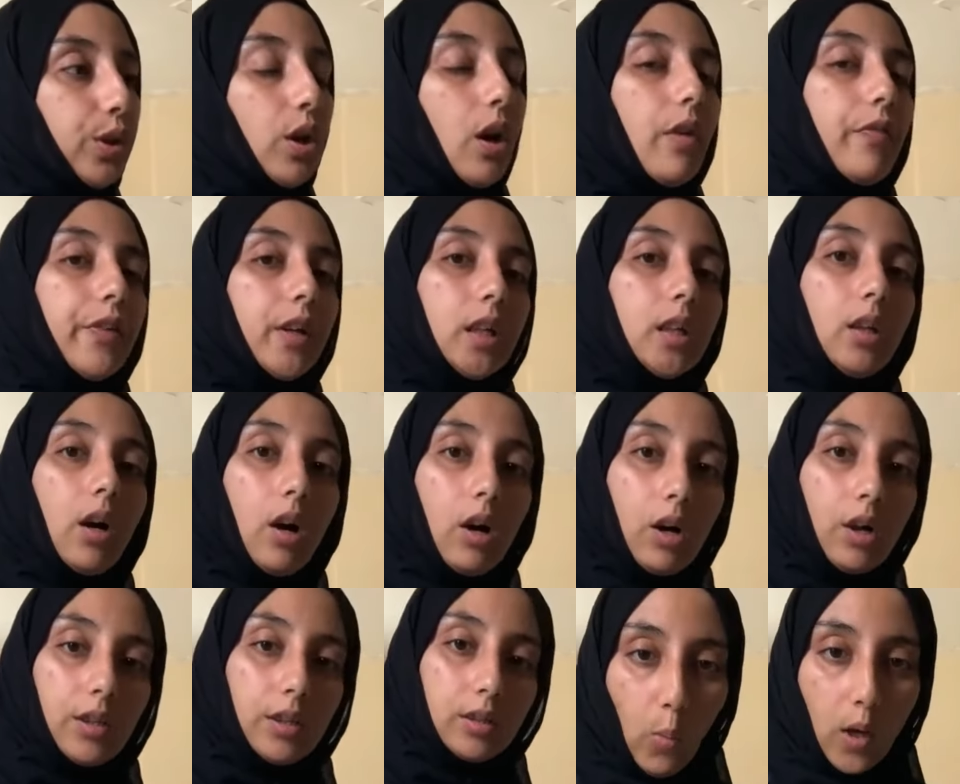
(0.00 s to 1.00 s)
your oven
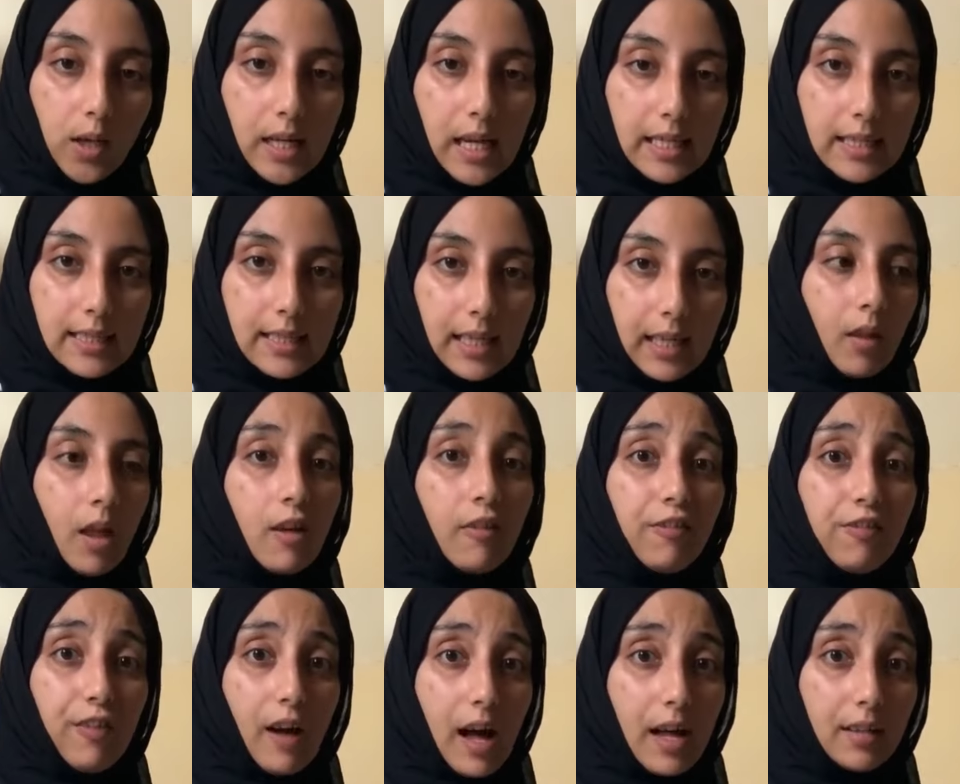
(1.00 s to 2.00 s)
on 180
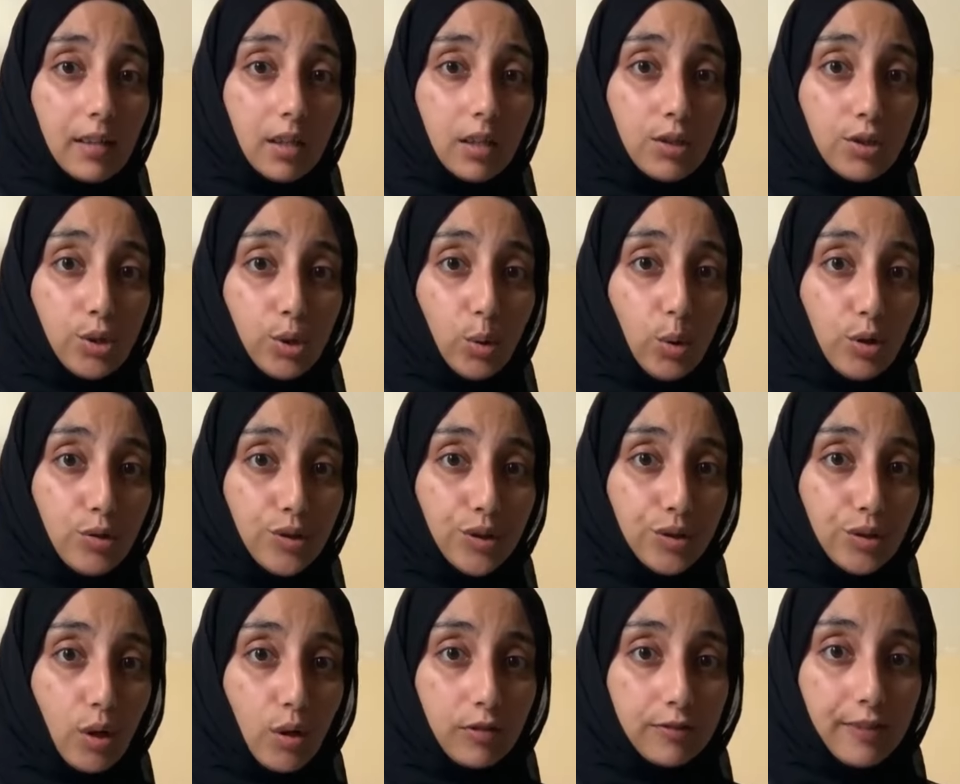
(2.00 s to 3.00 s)
fan, 200
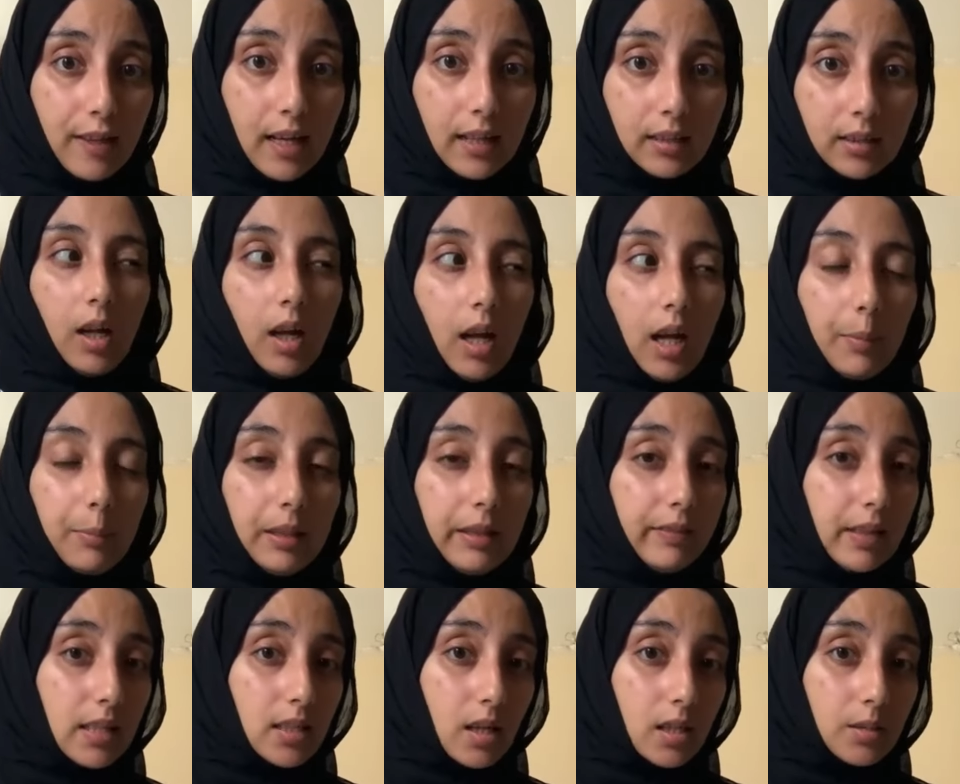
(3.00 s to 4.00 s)
no fan. I believe
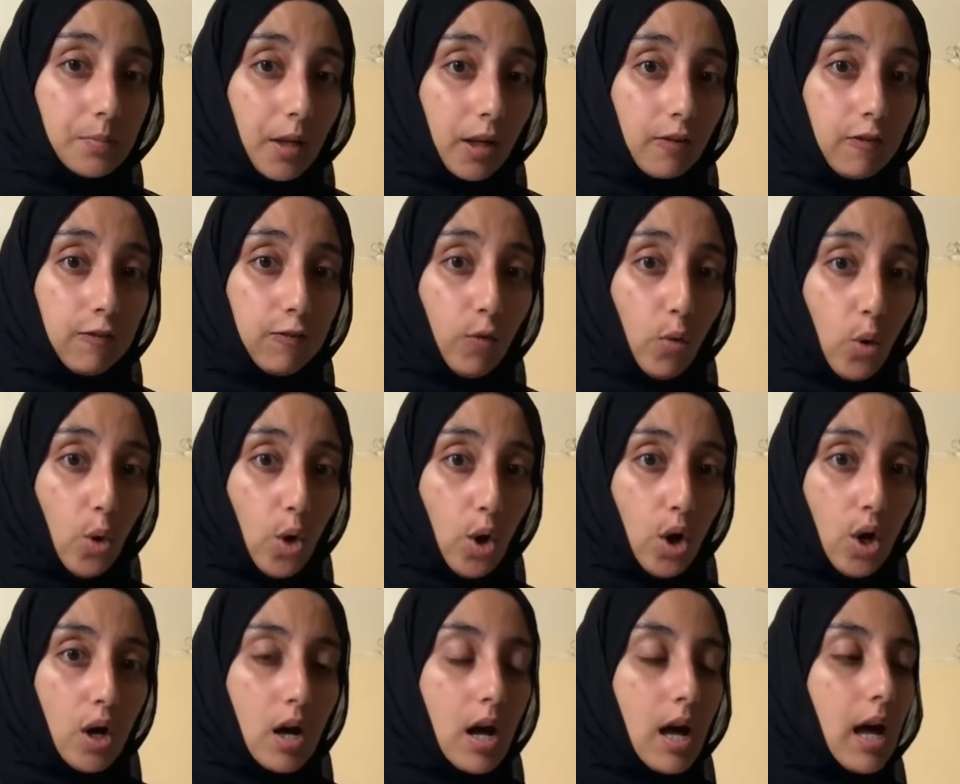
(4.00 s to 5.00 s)
that's got Mach 4.
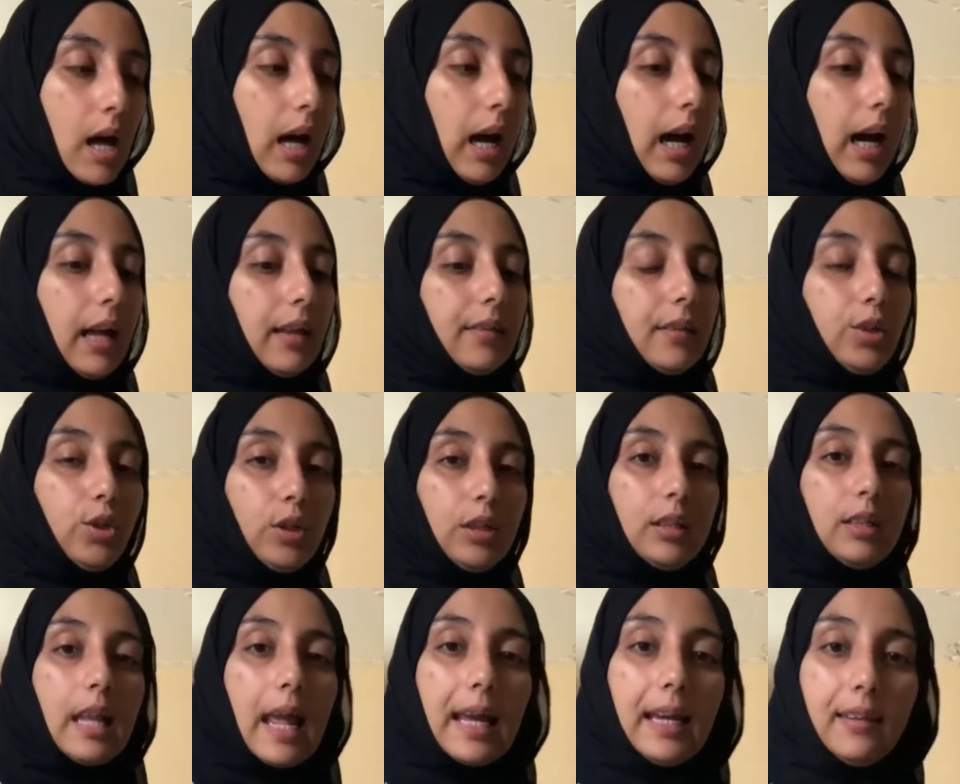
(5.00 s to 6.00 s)
And you
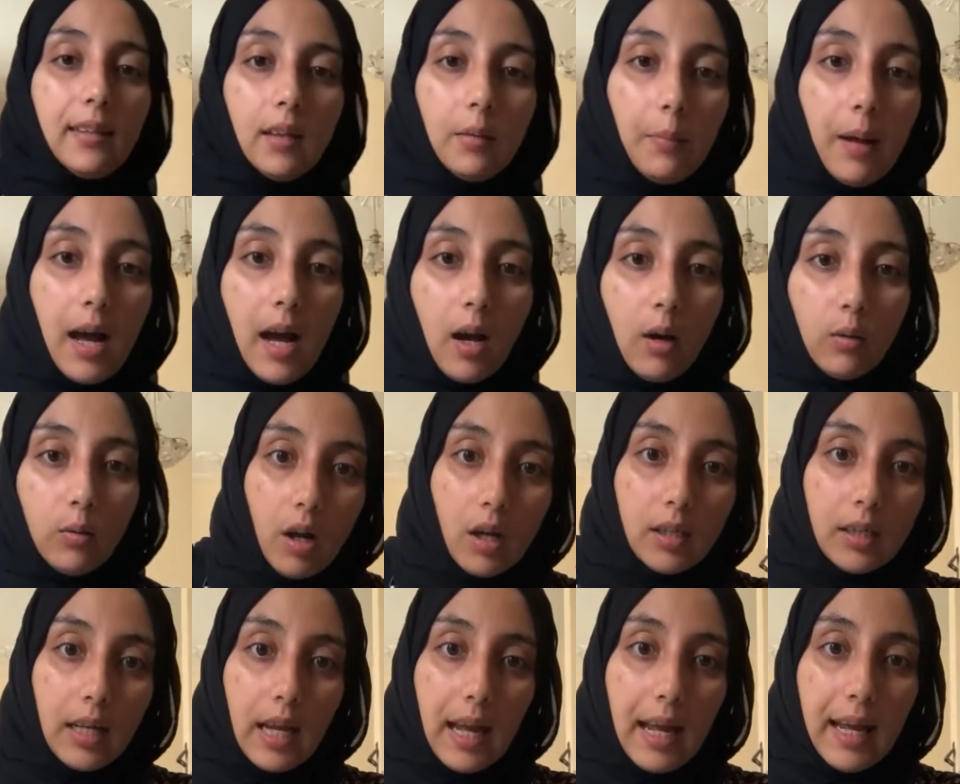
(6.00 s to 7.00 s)
lay them out
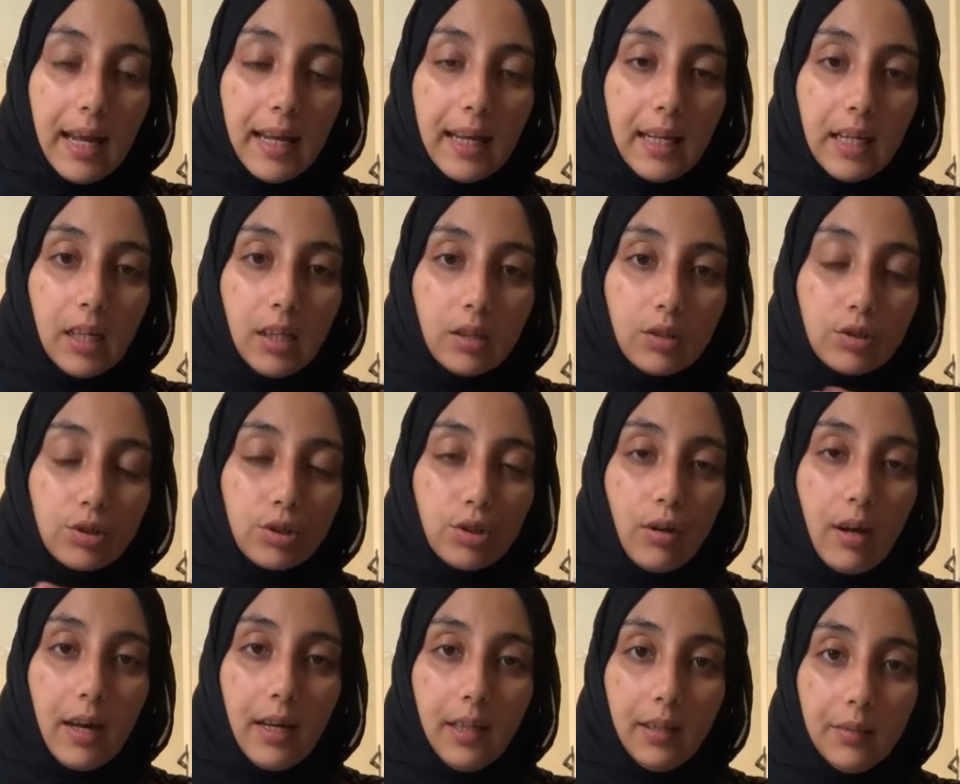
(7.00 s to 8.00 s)
on a
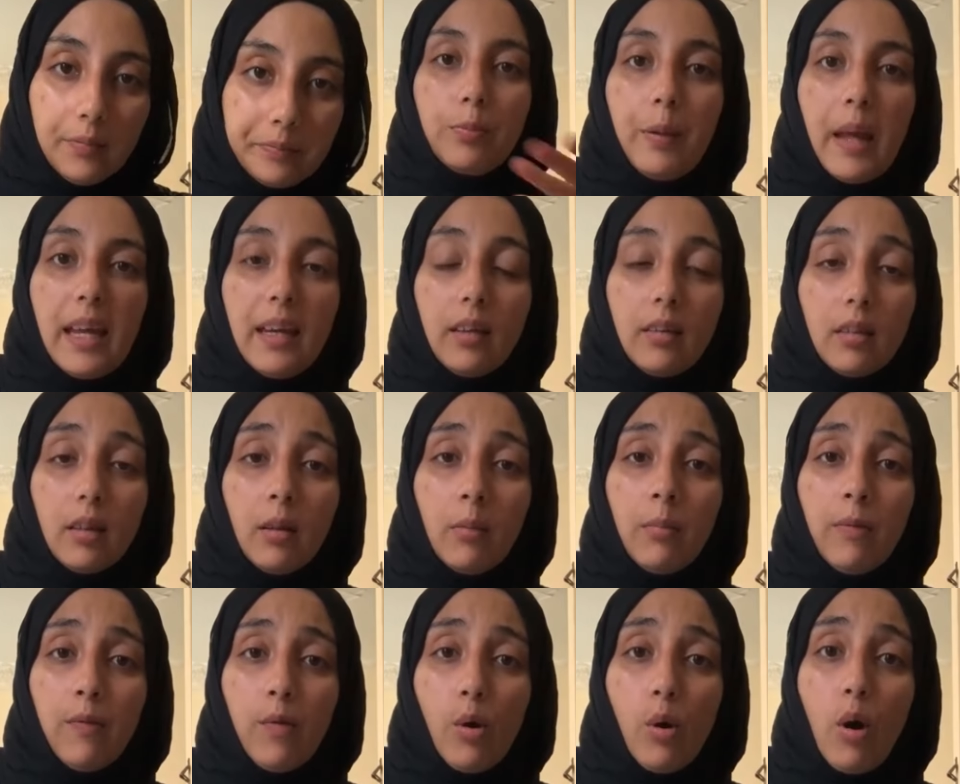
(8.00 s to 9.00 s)
tray. Bake them
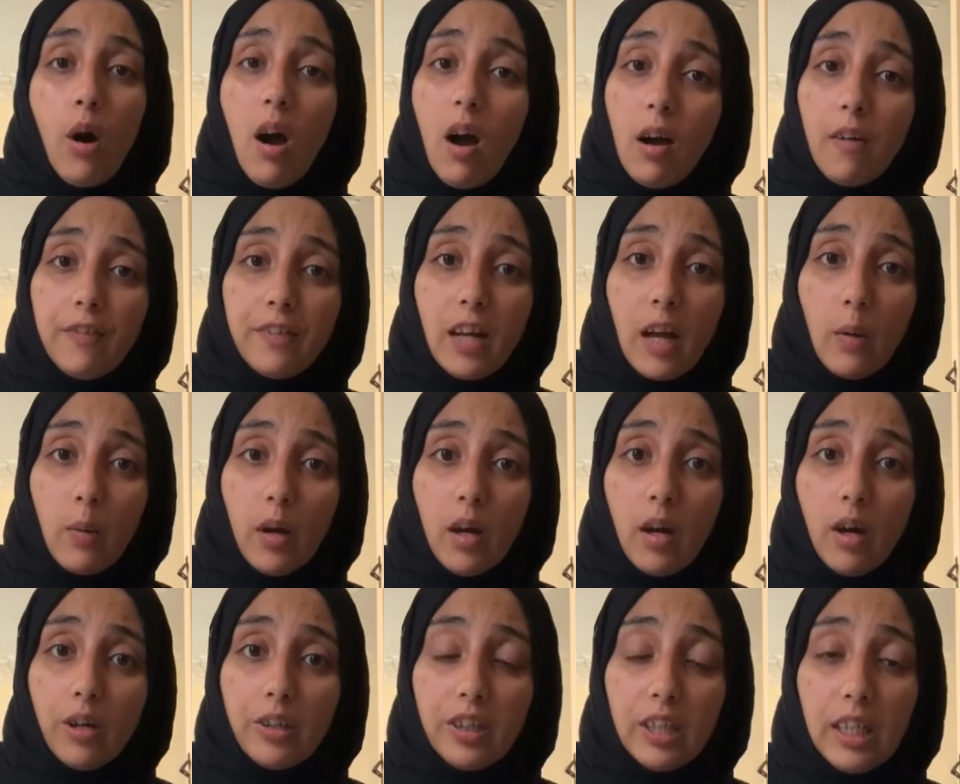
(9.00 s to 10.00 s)
for half an hour
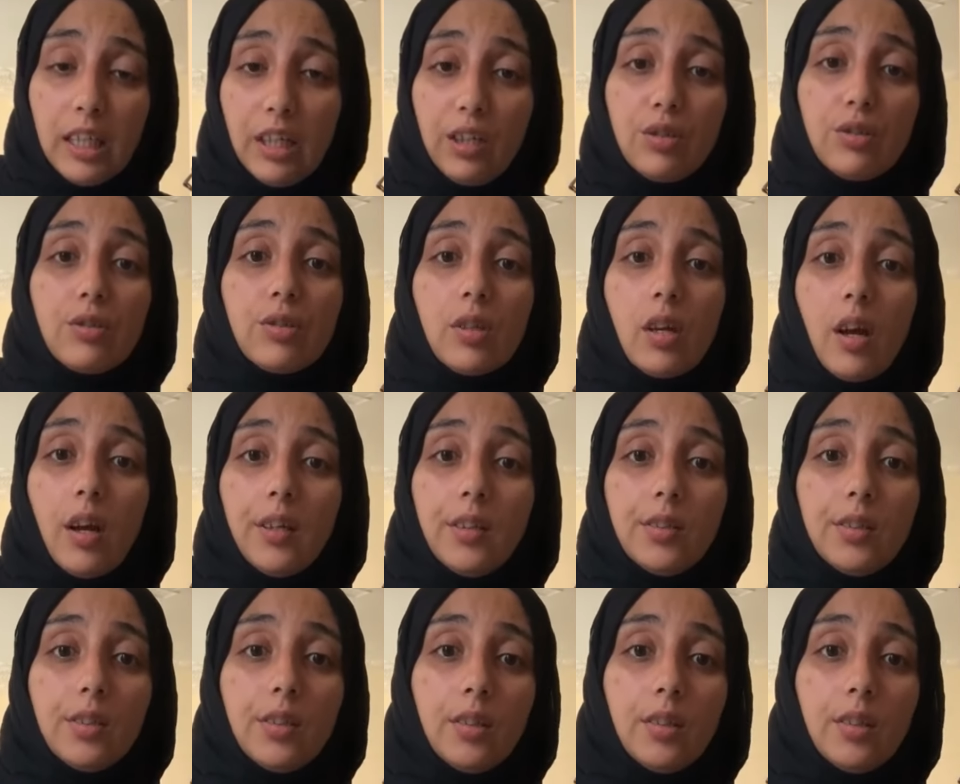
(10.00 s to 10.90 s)
on each side.